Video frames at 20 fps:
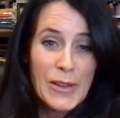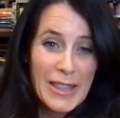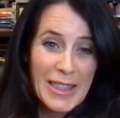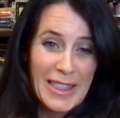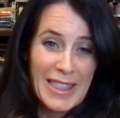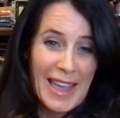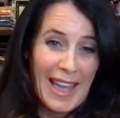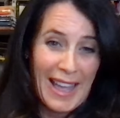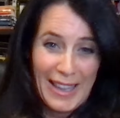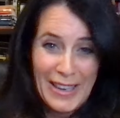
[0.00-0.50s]
with
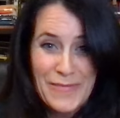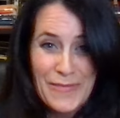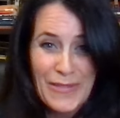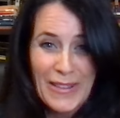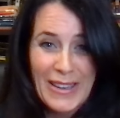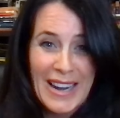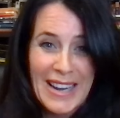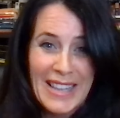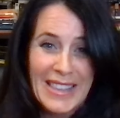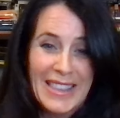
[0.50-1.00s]
that,
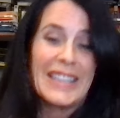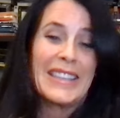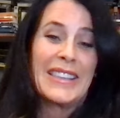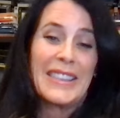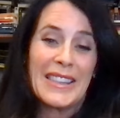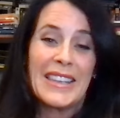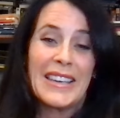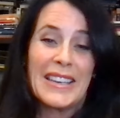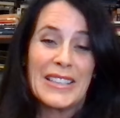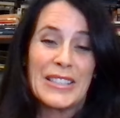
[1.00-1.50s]
but I
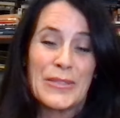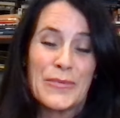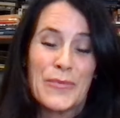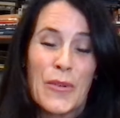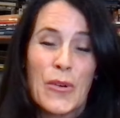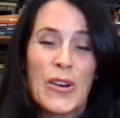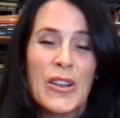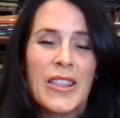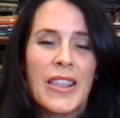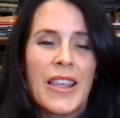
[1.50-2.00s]
think that is
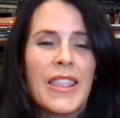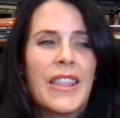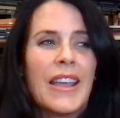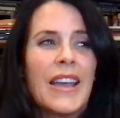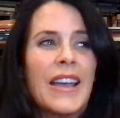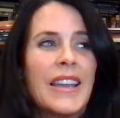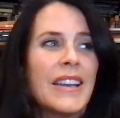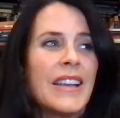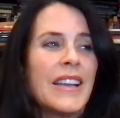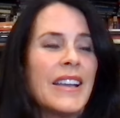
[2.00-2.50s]
more than
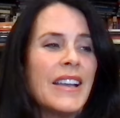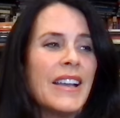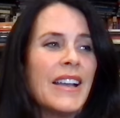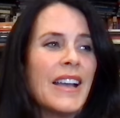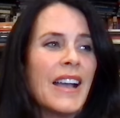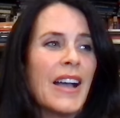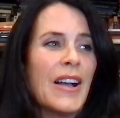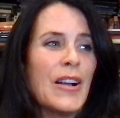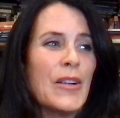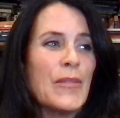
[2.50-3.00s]
that.
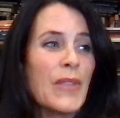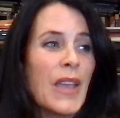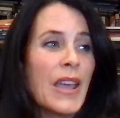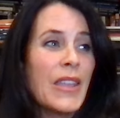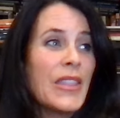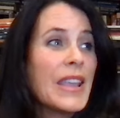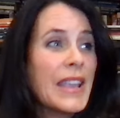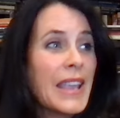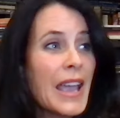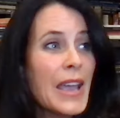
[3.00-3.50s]
Um,
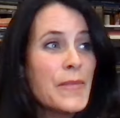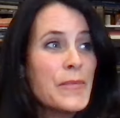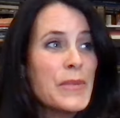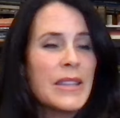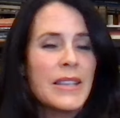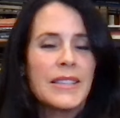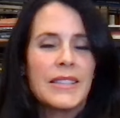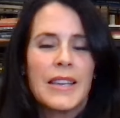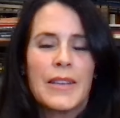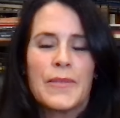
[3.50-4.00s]
and they can be
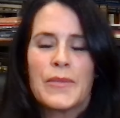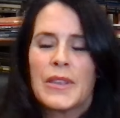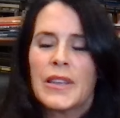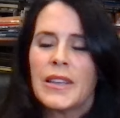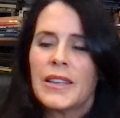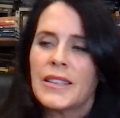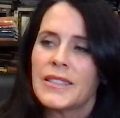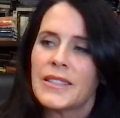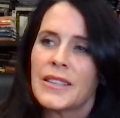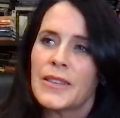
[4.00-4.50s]
the same
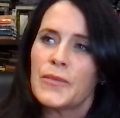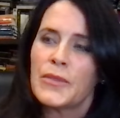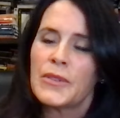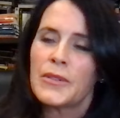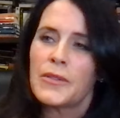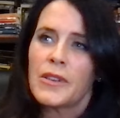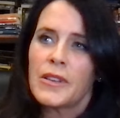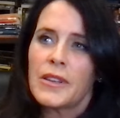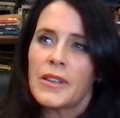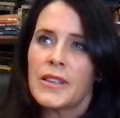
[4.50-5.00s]
thing in some
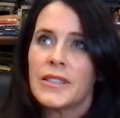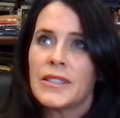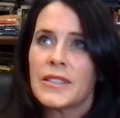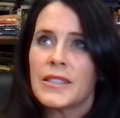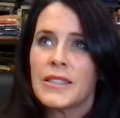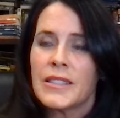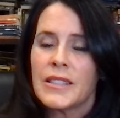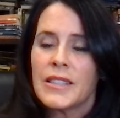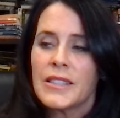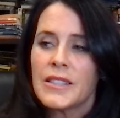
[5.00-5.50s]

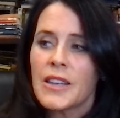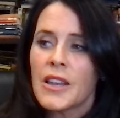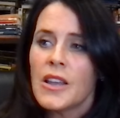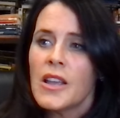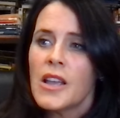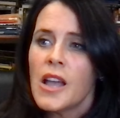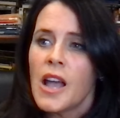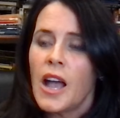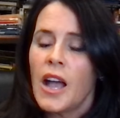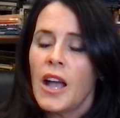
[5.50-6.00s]
instances.
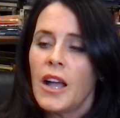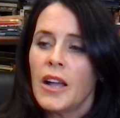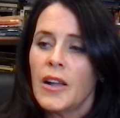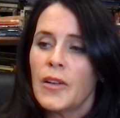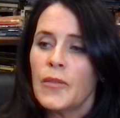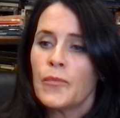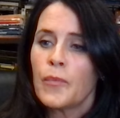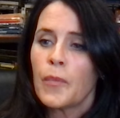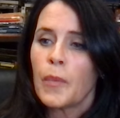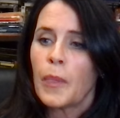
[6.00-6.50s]

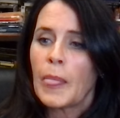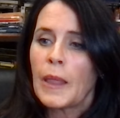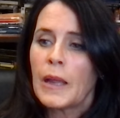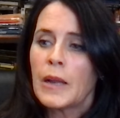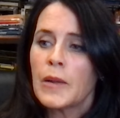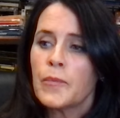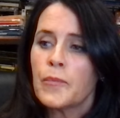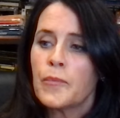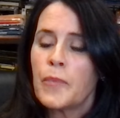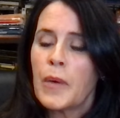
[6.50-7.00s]
Um,
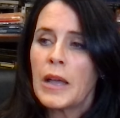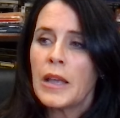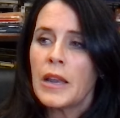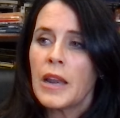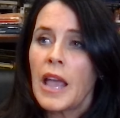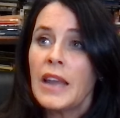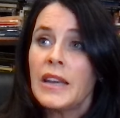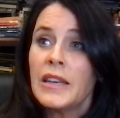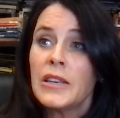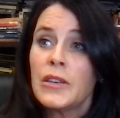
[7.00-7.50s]
but,
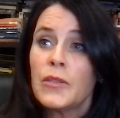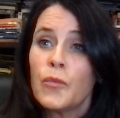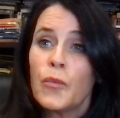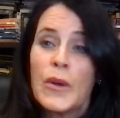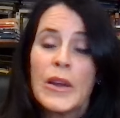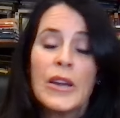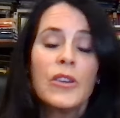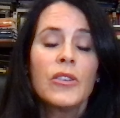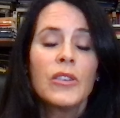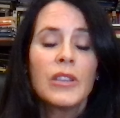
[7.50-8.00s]
and
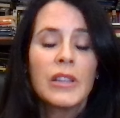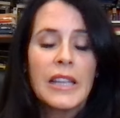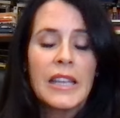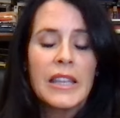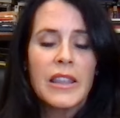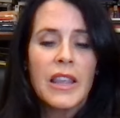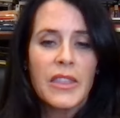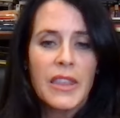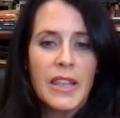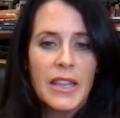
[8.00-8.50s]
weirdly,
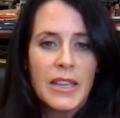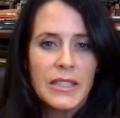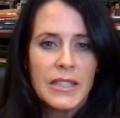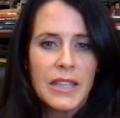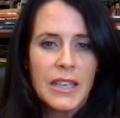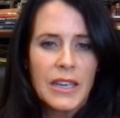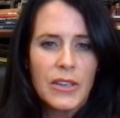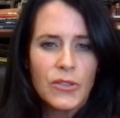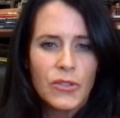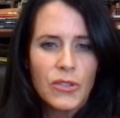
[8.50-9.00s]
the things
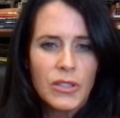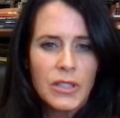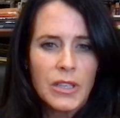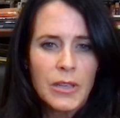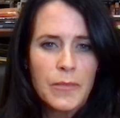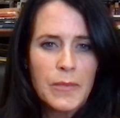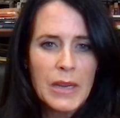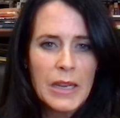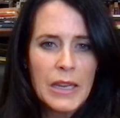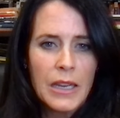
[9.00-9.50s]
that
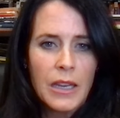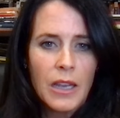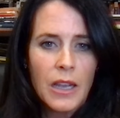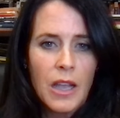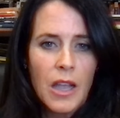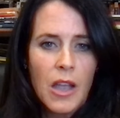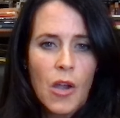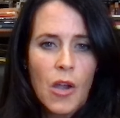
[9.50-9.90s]
interested me